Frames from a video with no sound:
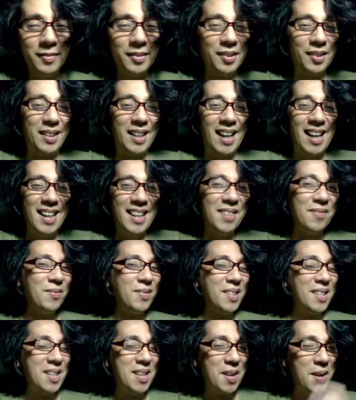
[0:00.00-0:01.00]
Okay,
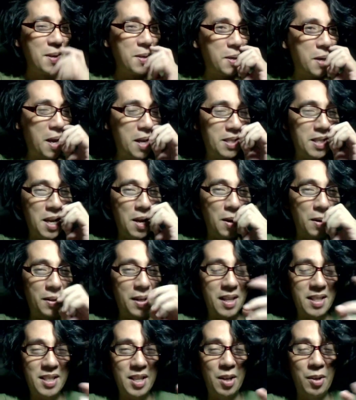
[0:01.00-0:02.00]
that's how
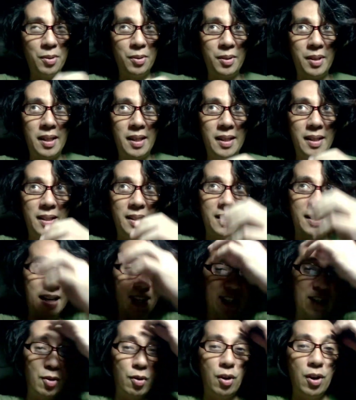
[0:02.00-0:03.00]
that's how uh,
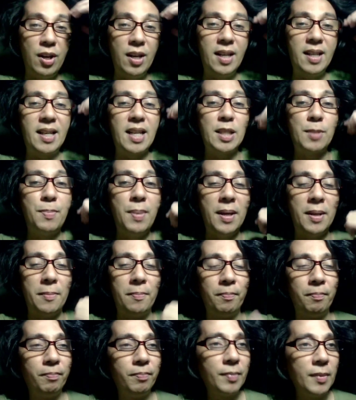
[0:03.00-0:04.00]
that's how early it has been.
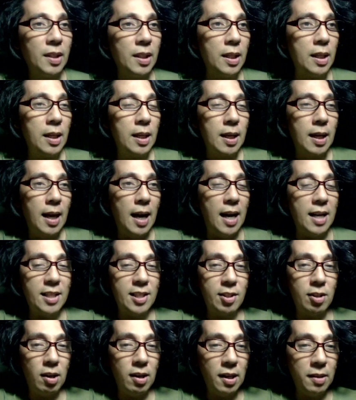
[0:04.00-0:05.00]
I
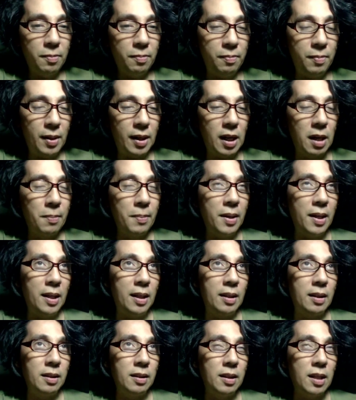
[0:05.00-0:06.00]
started
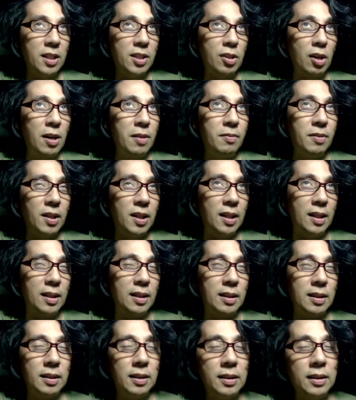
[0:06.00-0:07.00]
becoming I started
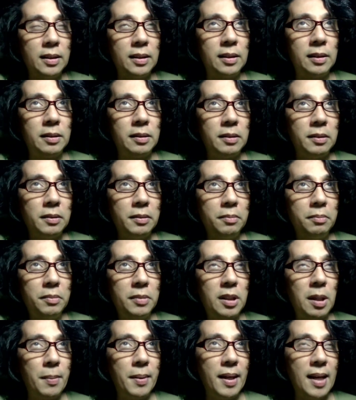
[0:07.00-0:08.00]
uh,
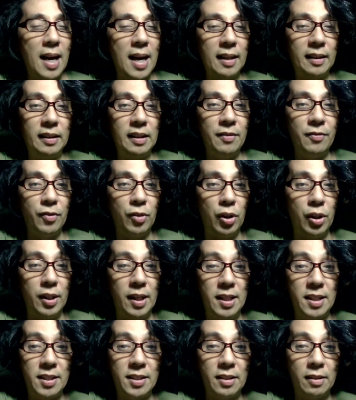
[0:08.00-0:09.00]
becoming active on
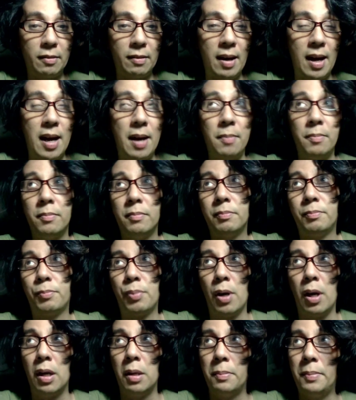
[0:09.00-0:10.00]
Instagram
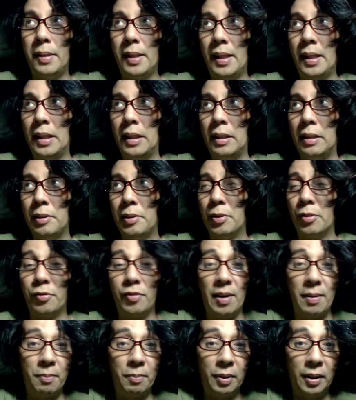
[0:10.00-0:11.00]
probably
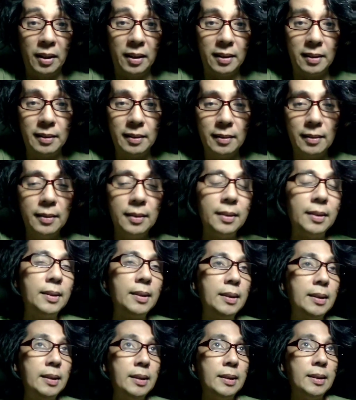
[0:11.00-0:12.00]
November
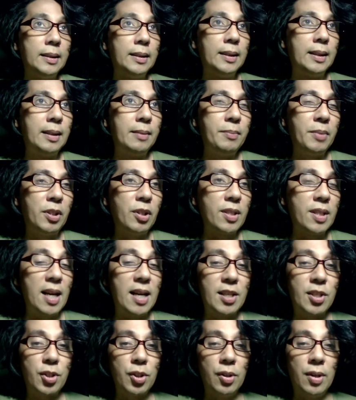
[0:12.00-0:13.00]
because
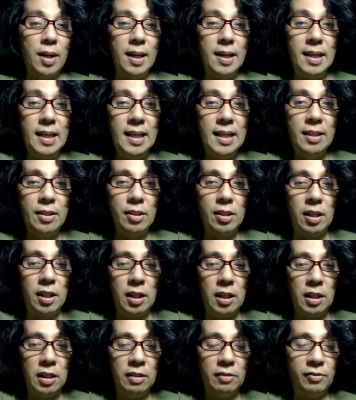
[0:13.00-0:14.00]
I saw a need
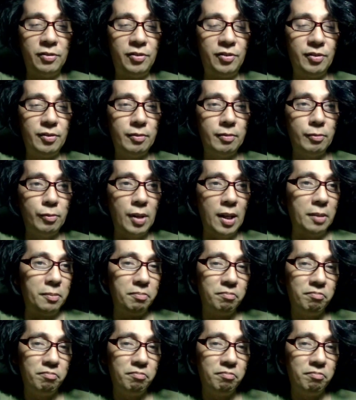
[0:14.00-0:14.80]
of, well,